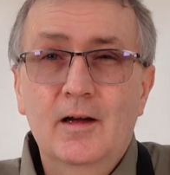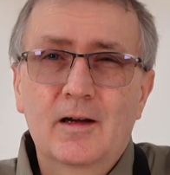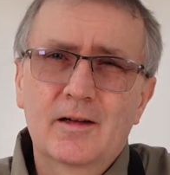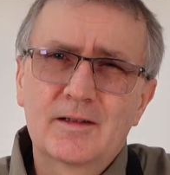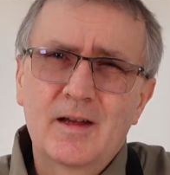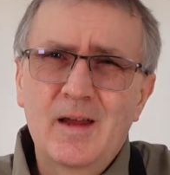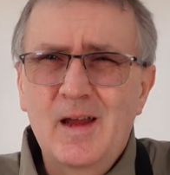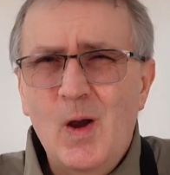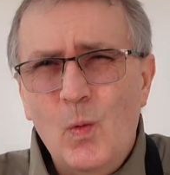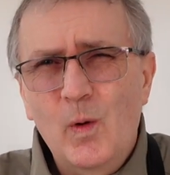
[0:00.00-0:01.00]
because
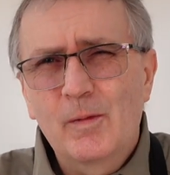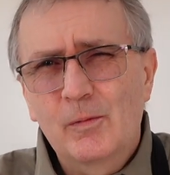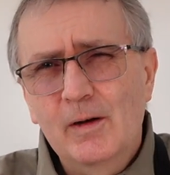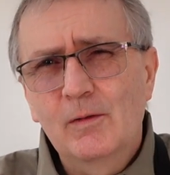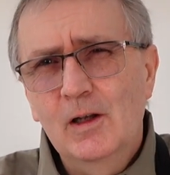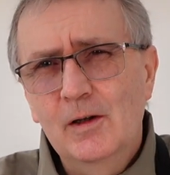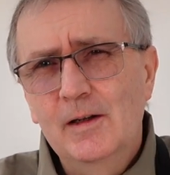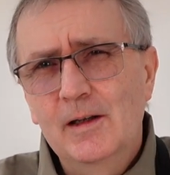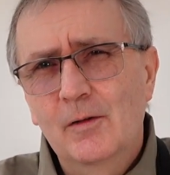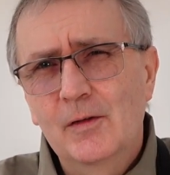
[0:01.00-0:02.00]
we're forever
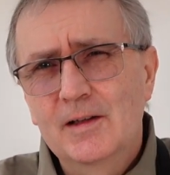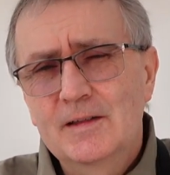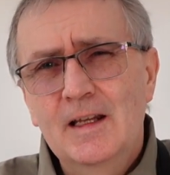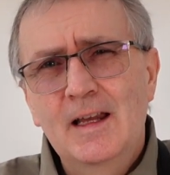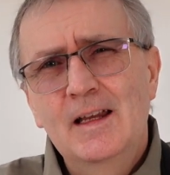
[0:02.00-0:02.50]
learning on this